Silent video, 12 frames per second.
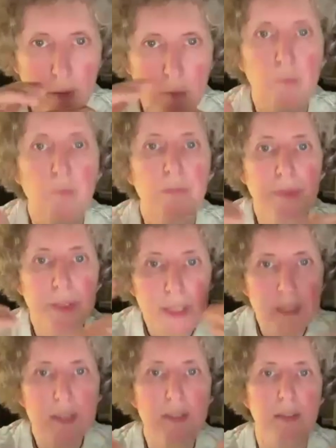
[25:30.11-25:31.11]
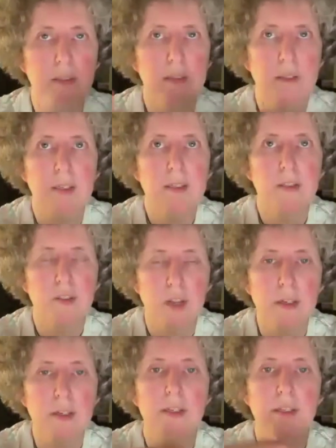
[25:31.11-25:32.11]
These
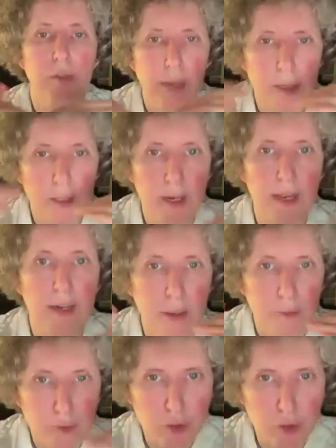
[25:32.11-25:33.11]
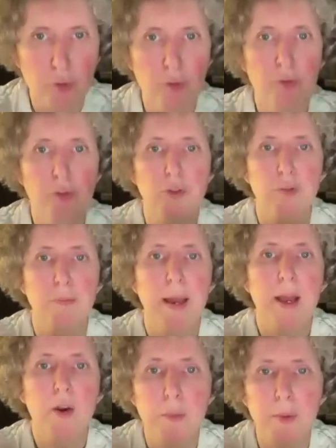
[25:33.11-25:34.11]
studies that have shown those
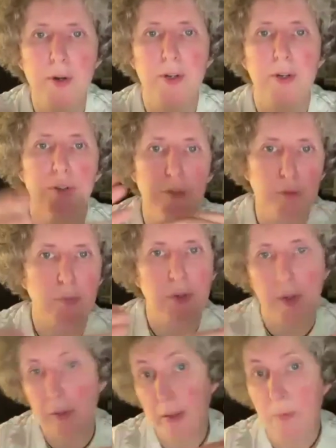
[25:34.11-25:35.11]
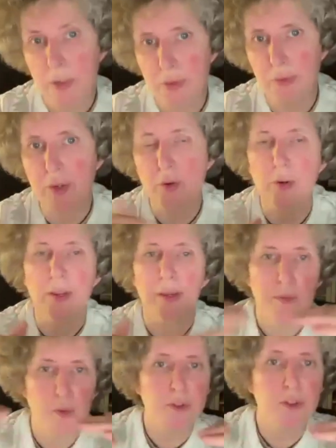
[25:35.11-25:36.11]
biomarkers, which we call
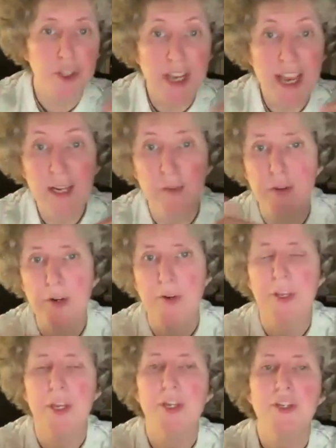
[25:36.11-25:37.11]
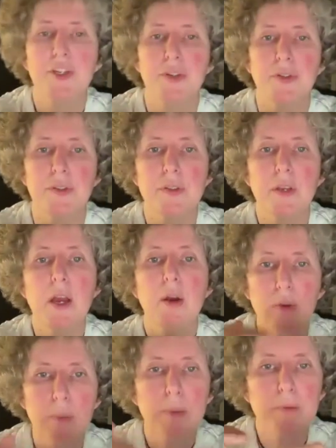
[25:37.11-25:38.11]
them, those genetic variations,
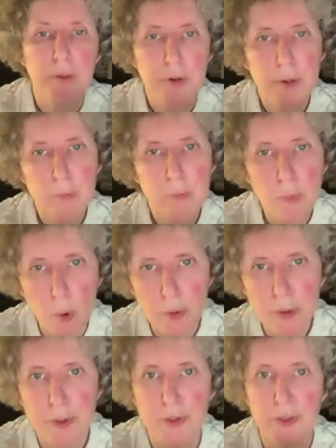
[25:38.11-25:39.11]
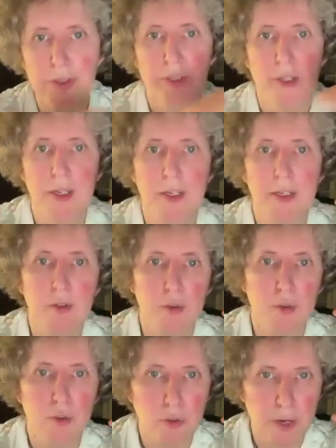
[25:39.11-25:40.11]
will be very important
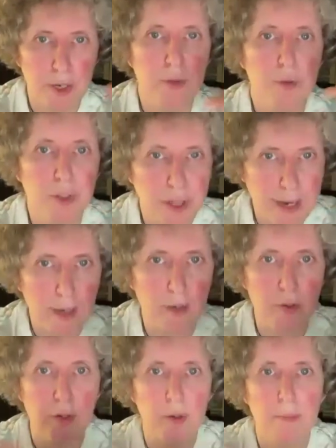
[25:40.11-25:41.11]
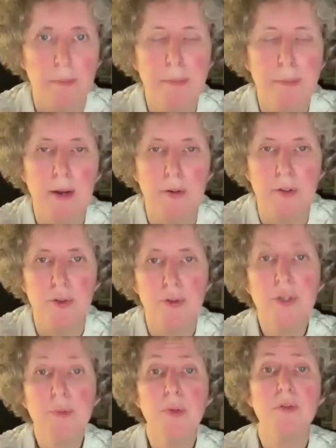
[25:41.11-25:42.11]
into trying to tailor better
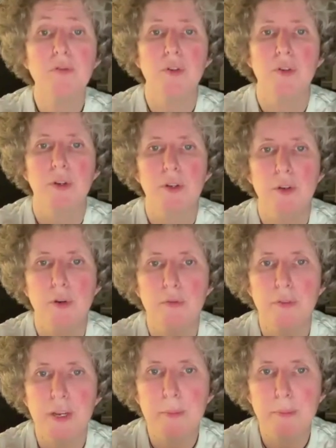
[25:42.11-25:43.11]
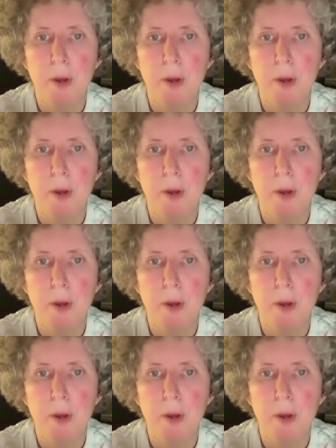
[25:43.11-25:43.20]
treatment for long COVID.